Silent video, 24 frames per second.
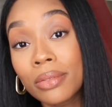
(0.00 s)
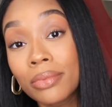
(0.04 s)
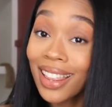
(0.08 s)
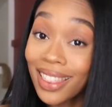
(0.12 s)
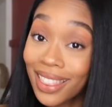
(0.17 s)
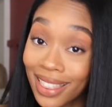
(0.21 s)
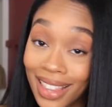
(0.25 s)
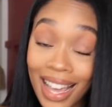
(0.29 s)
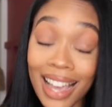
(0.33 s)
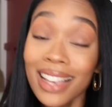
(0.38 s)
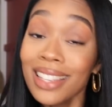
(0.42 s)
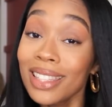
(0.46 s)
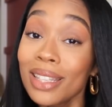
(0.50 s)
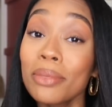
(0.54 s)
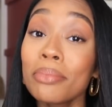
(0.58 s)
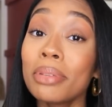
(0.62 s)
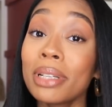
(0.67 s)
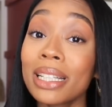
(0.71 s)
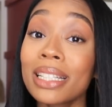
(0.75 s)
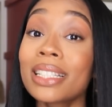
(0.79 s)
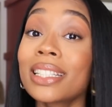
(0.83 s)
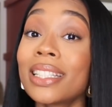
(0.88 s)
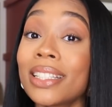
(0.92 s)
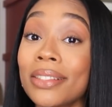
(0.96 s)
That's a
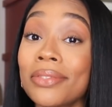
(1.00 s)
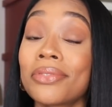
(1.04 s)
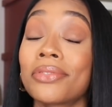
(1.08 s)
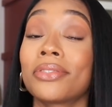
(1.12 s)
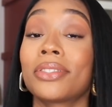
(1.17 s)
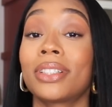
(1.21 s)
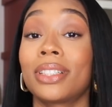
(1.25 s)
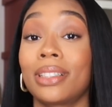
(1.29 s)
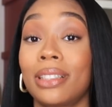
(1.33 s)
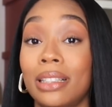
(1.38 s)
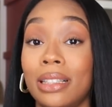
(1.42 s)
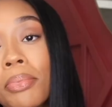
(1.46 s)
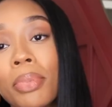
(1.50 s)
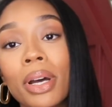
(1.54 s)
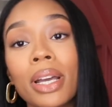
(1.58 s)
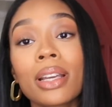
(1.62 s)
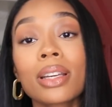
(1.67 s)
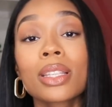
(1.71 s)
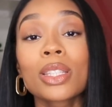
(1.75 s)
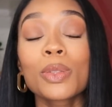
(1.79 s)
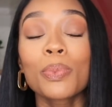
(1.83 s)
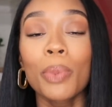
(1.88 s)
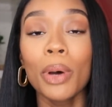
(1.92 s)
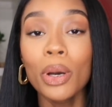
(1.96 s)
big difference, but
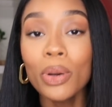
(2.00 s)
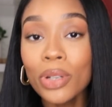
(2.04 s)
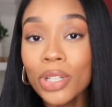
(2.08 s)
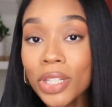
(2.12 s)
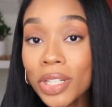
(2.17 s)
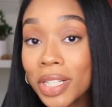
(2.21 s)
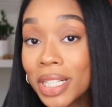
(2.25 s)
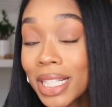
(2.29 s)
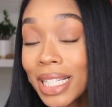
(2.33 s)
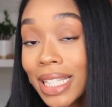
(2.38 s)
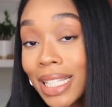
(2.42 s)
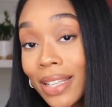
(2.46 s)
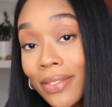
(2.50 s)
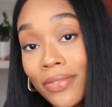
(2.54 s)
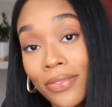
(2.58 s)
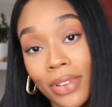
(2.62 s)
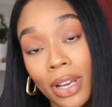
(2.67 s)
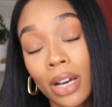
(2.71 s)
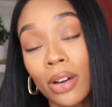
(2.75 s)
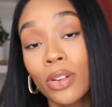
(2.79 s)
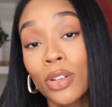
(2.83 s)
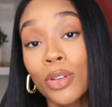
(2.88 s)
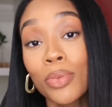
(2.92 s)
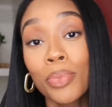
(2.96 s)
exposure is
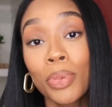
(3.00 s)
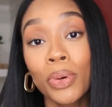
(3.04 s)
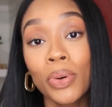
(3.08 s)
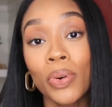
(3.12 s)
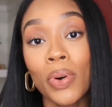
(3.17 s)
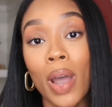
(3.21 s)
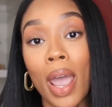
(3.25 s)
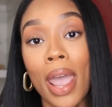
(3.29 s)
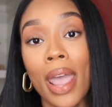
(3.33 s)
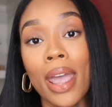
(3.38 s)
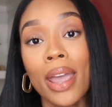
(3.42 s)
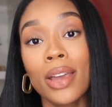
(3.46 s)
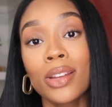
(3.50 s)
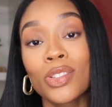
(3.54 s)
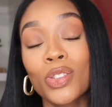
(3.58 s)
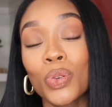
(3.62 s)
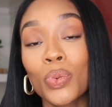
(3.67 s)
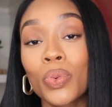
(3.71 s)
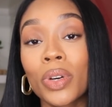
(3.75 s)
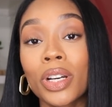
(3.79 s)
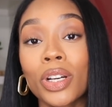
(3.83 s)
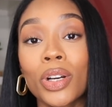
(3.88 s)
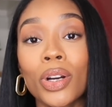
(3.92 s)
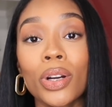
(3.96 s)
invaluable, and
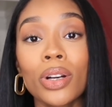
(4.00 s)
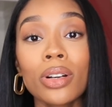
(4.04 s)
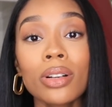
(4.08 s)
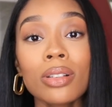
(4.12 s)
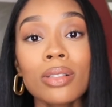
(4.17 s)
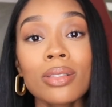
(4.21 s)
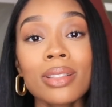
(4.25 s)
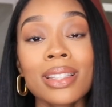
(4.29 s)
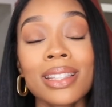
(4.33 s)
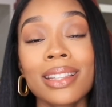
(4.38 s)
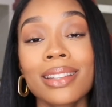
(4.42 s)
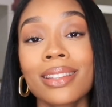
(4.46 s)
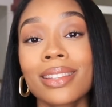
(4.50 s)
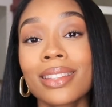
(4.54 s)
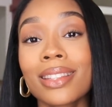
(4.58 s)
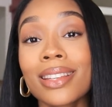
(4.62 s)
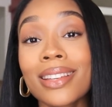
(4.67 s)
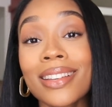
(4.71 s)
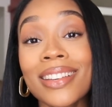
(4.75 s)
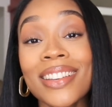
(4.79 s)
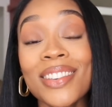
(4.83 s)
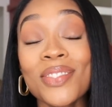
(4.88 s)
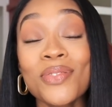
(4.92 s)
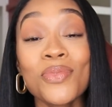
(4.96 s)
when girls
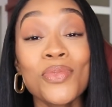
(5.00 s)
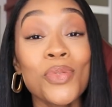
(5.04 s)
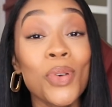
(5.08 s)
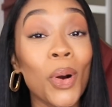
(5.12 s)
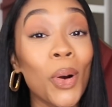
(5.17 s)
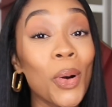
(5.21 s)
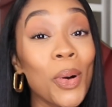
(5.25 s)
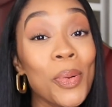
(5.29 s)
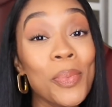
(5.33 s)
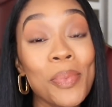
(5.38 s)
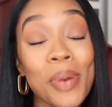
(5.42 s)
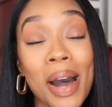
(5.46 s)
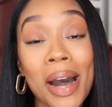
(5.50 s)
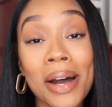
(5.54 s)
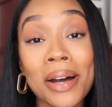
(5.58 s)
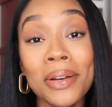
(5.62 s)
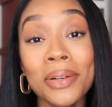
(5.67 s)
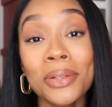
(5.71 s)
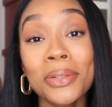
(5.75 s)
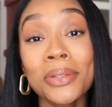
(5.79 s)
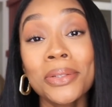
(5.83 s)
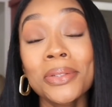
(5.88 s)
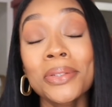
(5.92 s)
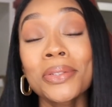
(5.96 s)
see role
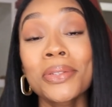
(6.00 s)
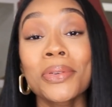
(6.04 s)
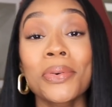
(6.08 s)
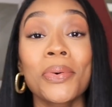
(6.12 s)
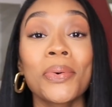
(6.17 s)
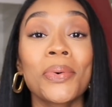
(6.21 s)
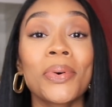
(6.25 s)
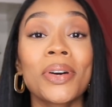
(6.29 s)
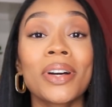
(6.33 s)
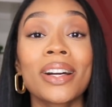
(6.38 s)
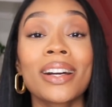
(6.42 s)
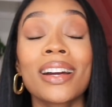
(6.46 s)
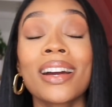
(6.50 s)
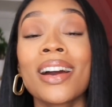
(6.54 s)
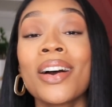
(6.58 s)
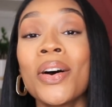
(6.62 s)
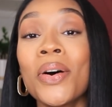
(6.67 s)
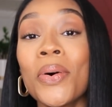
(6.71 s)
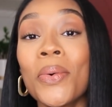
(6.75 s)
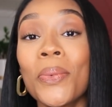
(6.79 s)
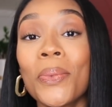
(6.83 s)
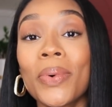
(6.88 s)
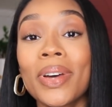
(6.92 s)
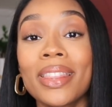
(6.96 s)
models, or
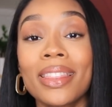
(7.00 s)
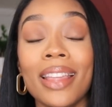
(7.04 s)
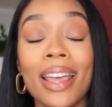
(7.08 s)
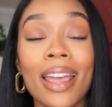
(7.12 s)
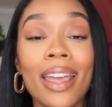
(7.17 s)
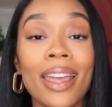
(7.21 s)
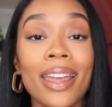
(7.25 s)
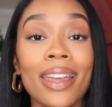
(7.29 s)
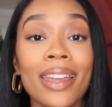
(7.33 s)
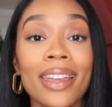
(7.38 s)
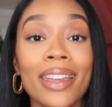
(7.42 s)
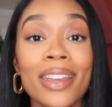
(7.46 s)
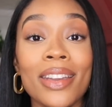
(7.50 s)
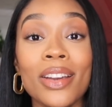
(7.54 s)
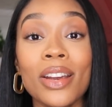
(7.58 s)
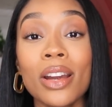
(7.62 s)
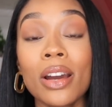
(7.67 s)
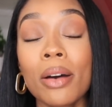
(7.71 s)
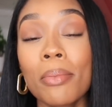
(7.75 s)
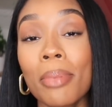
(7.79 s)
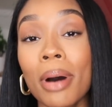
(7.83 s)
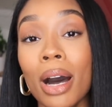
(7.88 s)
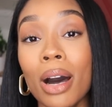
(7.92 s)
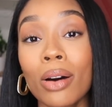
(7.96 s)
when they hear
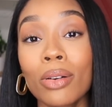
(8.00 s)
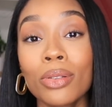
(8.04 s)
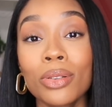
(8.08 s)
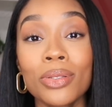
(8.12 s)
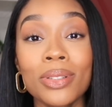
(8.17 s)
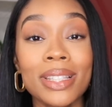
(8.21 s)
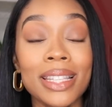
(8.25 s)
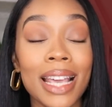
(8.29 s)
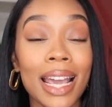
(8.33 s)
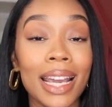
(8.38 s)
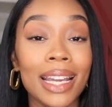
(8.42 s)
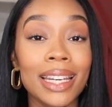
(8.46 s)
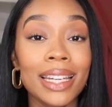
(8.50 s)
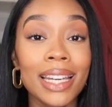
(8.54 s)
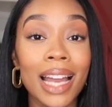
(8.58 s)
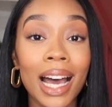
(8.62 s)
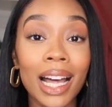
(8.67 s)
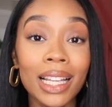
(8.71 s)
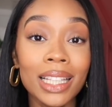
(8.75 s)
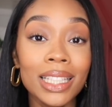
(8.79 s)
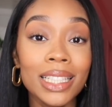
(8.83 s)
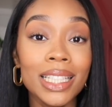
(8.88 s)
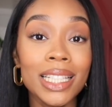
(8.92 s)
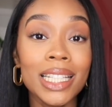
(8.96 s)
about new
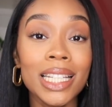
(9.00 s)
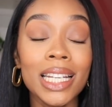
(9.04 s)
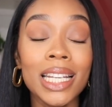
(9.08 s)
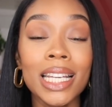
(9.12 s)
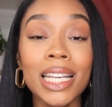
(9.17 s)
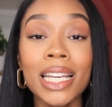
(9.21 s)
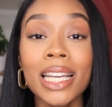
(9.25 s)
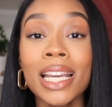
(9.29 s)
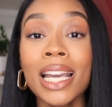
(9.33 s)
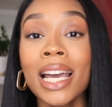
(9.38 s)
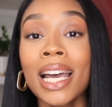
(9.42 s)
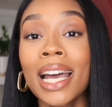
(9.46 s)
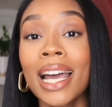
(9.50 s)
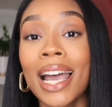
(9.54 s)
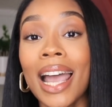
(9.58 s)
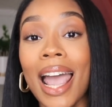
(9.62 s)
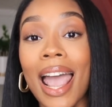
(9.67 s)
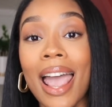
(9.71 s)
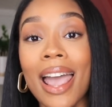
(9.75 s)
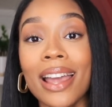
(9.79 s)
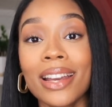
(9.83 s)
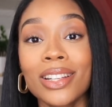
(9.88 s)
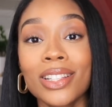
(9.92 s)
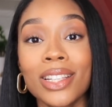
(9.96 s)
technology
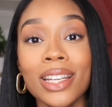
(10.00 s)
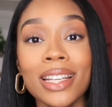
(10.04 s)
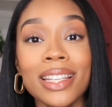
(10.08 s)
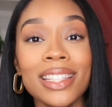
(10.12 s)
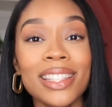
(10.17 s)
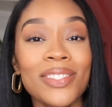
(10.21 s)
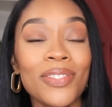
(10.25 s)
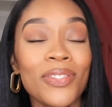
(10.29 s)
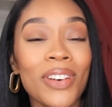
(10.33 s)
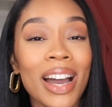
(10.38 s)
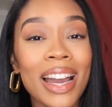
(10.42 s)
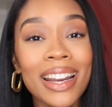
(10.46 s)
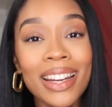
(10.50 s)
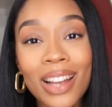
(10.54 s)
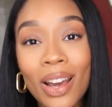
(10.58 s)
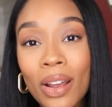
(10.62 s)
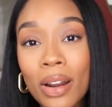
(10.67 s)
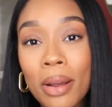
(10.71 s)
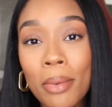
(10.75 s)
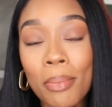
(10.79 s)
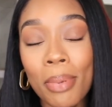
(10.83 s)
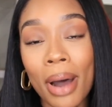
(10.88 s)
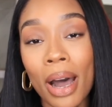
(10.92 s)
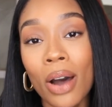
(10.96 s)
and just find
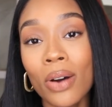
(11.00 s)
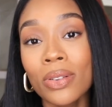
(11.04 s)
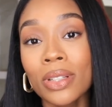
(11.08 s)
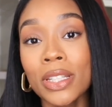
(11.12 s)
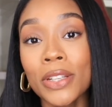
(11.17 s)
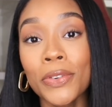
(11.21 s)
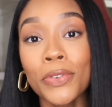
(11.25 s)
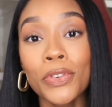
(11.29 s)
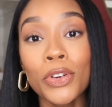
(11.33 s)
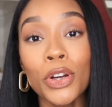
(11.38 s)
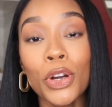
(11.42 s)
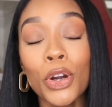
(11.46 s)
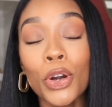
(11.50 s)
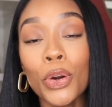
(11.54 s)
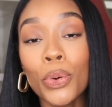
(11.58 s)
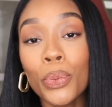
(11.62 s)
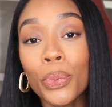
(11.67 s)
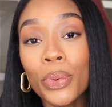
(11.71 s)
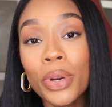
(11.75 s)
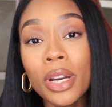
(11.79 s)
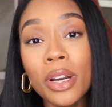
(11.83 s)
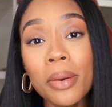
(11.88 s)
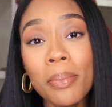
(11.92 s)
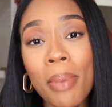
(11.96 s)
out about different
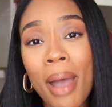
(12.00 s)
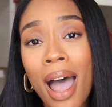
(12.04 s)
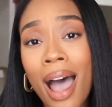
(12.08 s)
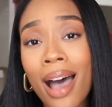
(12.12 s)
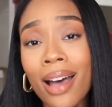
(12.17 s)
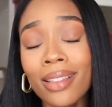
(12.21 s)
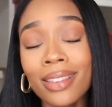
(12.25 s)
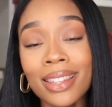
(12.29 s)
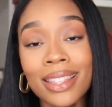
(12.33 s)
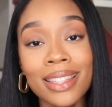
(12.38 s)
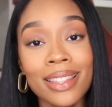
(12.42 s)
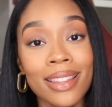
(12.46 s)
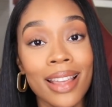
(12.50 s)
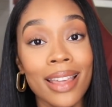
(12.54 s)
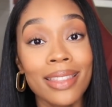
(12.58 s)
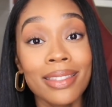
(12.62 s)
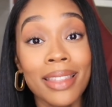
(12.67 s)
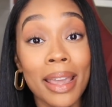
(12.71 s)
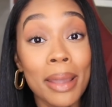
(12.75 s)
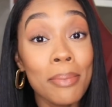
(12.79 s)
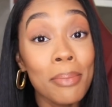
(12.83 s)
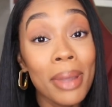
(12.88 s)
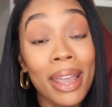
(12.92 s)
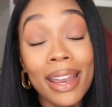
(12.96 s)
career paths that
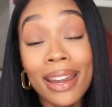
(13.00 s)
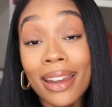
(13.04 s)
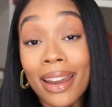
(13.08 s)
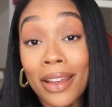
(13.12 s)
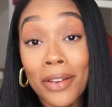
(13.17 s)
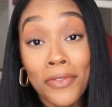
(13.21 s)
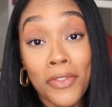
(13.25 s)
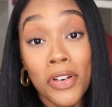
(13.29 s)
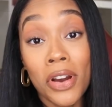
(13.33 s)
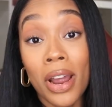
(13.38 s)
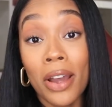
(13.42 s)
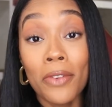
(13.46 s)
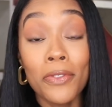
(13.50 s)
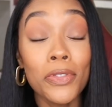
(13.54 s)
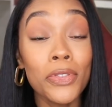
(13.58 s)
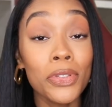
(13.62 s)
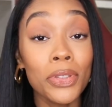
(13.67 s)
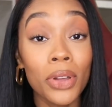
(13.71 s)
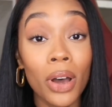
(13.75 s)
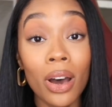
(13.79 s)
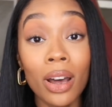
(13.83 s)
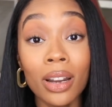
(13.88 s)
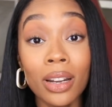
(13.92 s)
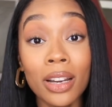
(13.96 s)
they may never have
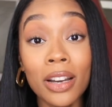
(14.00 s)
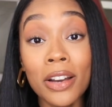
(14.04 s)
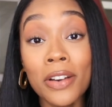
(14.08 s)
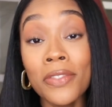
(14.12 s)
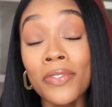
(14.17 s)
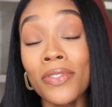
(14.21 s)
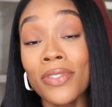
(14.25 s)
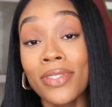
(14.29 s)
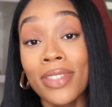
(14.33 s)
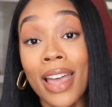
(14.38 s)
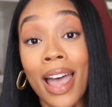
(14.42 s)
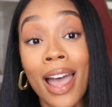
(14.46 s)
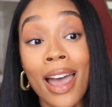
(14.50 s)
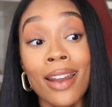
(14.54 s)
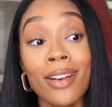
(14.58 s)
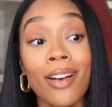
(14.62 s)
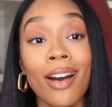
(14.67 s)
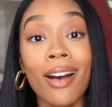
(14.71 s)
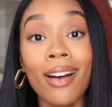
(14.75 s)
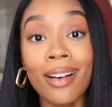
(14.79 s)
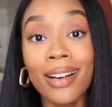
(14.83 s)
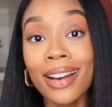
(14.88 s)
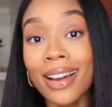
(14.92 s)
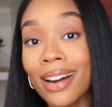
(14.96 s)
thought of that
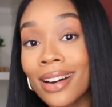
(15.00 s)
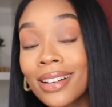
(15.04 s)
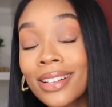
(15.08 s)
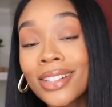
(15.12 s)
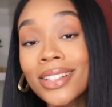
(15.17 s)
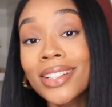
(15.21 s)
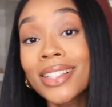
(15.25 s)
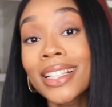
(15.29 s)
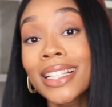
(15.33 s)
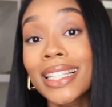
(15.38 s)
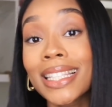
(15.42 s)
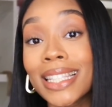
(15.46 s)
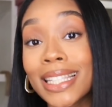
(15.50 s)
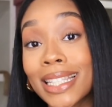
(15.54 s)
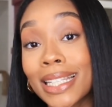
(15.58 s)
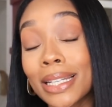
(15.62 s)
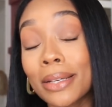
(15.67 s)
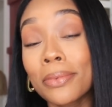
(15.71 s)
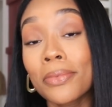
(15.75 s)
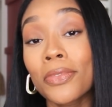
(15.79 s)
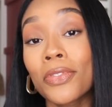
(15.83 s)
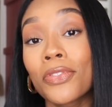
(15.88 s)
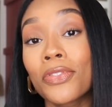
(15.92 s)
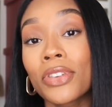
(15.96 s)
are under the
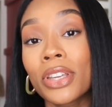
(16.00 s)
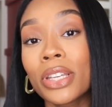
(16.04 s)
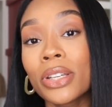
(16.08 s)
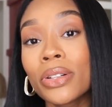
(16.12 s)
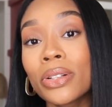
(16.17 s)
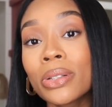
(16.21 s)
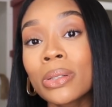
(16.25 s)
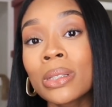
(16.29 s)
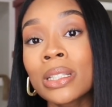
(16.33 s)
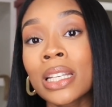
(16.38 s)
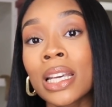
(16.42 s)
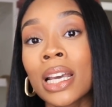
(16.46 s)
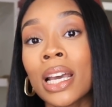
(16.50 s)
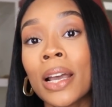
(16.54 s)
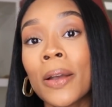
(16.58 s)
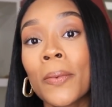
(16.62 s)
STEM field,